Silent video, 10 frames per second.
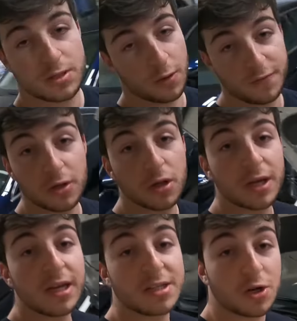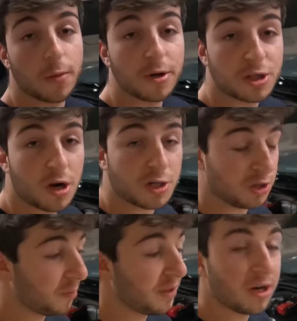So if you're looking to turbocharge
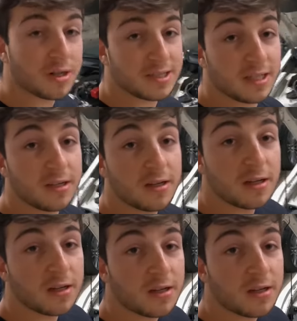your BRZ,